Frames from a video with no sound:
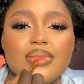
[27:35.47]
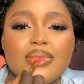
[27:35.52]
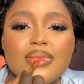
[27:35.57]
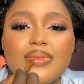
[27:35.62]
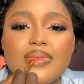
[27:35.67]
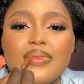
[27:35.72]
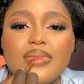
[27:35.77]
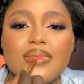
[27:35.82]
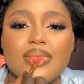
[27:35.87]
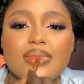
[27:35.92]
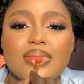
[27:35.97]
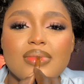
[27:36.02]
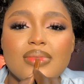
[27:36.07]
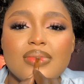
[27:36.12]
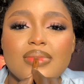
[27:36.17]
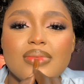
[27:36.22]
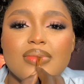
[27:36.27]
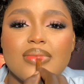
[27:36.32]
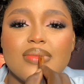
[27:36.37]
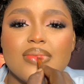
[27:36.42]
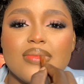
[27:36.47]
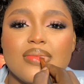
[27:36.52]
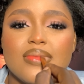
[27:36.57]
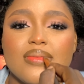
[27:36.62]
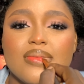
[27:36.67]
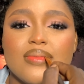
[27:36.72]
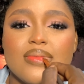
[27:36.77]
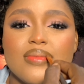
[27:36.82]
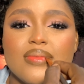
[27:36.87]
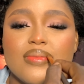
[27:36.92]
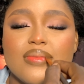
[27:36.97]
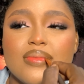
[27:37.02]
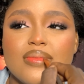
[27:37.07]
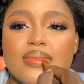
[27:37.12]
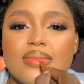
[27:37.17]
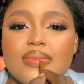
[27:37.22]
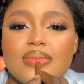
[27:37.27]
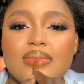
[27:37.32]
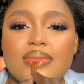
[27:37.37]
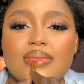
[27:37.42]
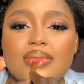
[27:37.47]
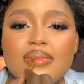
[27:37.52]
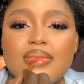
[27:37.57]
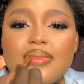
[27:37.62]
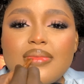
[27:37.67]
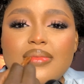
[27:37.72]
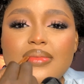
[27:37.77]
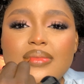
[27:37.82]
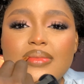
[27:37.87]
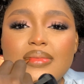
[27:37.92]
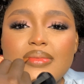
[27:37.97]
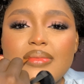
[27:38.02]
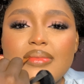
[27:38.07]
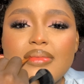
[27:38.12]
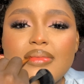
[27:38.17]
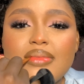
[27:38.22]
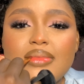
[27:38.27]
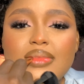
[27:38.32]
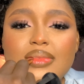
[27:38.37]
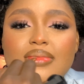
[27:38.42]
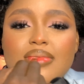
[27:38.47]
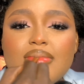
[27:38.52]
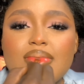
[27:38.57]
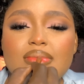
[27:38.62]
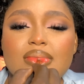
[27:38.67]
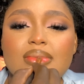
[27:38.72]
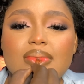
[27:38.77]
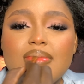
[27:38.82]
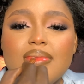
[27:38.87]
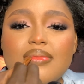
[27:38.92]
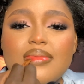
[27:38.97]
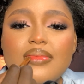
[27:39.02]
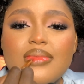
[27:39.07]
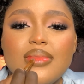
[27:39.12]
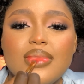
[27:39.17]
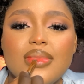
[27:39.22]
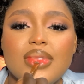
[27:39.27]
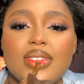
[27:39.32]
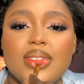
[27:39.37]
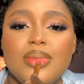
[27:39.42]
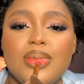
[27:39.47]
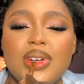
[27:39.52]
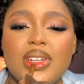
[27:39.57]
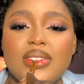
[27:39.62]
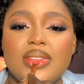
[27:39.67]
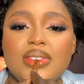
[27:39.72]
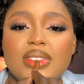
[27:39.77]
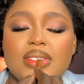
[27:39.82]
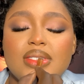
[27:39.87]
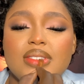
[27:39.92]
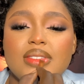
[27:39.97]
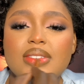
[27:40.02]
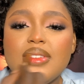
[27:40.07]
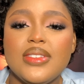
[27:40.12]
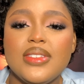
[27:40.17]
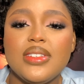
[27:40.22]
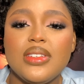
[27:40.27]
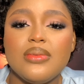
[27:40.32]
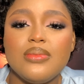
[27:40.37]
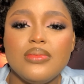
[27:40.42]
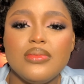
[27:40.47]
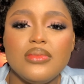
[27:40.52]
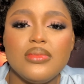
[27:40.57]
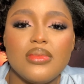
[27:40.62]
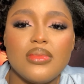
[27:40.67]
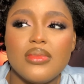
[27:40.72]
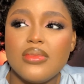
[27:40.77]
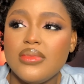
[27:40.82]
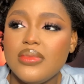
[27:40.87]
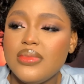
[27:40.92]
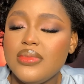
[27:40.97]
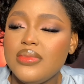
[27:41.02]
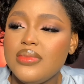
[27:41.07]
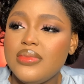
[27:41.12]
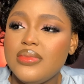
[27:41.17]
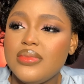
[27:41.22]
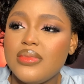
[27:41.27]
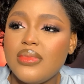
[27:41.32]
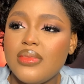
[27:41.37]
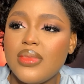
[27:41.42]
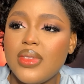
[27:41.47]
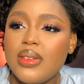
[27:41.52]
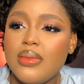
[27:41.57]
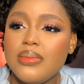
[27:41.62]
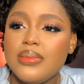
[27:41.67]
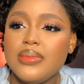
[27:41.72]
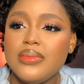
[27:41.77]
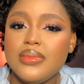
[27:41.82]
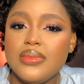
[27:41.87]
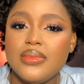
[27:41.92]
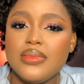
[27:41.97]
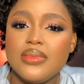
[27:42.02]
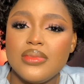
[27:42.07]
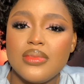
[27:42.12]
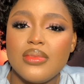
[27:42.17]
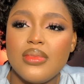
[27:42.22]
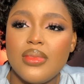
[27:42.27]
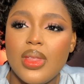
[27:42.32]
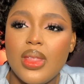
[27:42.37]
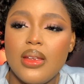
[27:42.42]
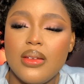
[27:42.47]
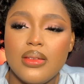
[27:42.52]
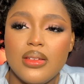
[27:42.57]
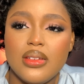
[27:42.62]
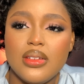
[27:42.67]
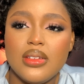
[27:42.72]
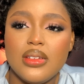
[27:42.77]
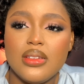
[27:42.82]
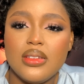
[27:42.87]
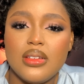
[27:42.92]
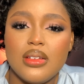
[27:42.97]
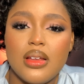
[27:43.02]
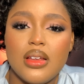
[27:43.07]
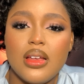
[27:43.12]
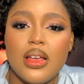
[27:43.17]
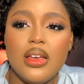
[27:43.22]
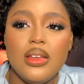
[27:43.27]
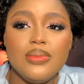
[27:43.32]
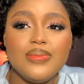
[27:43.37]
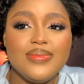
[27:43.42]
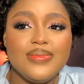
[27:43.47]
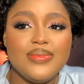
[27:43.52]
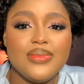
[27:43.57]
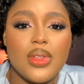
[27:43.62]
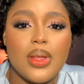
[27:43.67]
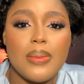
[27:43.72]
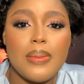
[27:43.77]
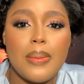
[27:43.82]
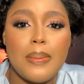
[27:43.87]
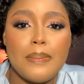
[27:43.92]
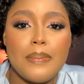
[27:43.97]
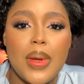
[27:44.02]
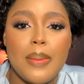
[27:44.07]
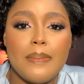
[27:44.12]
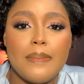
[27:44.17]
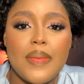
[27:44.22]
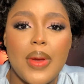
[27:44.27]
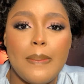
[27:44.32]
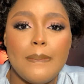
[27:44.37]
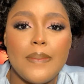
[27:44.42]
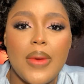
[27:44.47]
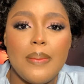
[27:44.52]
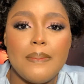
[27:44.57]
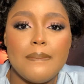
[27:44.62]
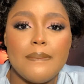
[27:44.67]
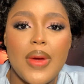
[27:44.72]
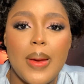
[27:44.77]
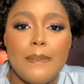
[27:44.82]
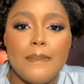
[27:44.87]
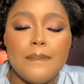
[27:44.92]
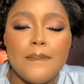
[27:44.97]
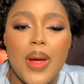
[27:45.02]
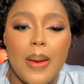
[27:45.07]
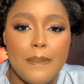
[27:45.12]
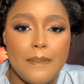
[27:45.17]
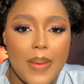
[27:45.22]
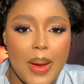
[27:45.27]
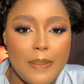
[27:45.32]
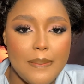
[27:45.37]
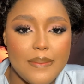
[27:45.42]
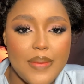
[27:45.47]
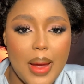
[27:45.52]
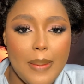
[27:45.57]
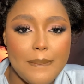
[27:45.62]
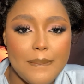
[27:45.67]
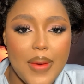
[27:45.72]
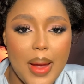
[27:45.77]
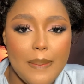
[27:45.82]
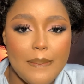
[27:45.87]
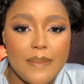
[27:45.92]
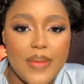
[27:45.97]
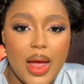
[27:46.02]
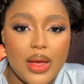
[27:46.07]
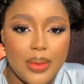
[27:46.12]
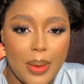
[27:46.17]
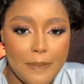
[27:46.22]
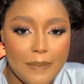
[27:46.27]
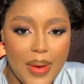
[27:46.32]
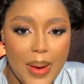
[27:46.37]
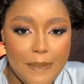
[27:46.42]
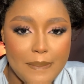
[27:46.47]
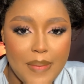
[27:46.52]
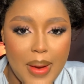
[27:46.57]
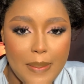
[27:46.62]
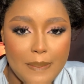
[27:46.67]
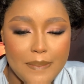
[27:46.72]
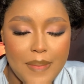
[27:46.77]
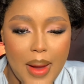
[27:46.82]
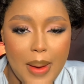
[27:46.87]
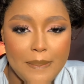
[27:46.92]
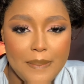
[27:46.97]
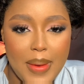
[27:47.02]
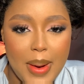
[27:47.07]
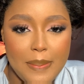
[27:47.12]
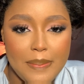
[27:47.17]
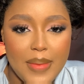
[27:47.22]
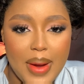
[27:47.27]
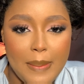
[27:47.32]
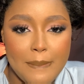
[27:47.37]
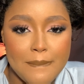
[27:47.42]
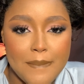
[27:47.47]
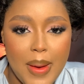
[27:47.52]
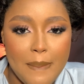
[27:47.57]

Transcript: she's very a special person. You had fun all through, guys. So this lip here, when I applied this particular one,